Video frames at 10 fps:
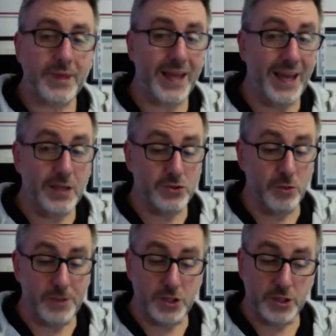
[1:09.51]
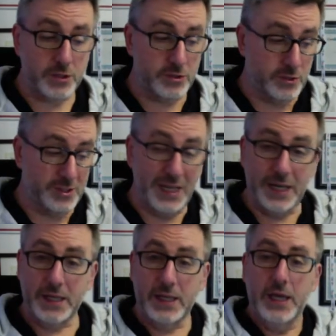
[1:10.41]
There's no pitching, there's no
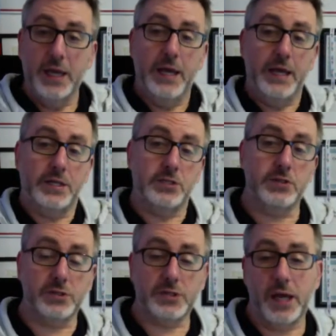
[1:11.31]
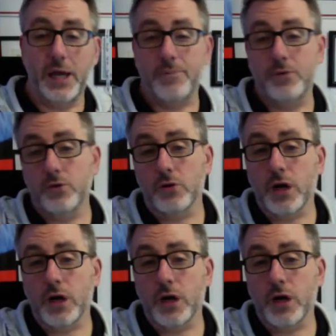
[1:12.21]
selling. It's just a pure